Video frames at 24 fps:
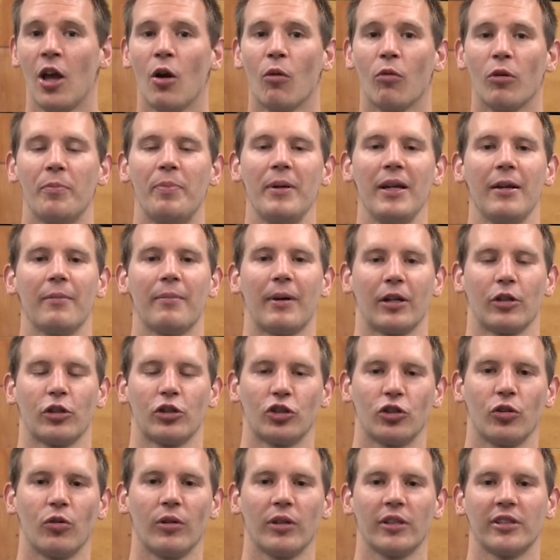would be a better
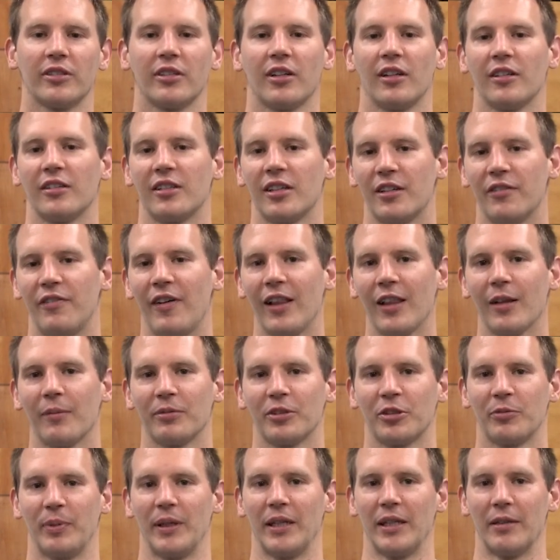choice to develop
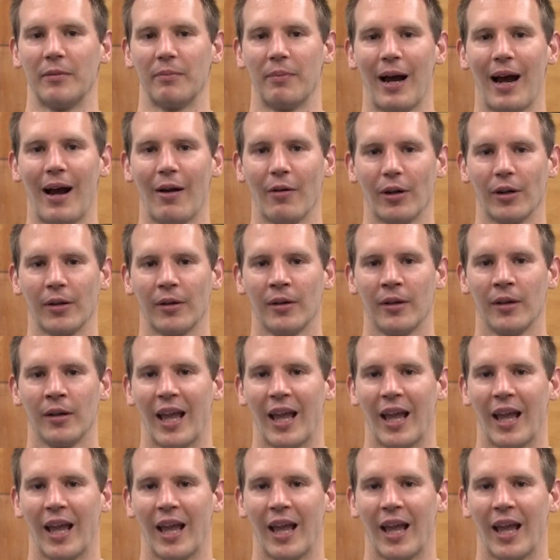speed and power.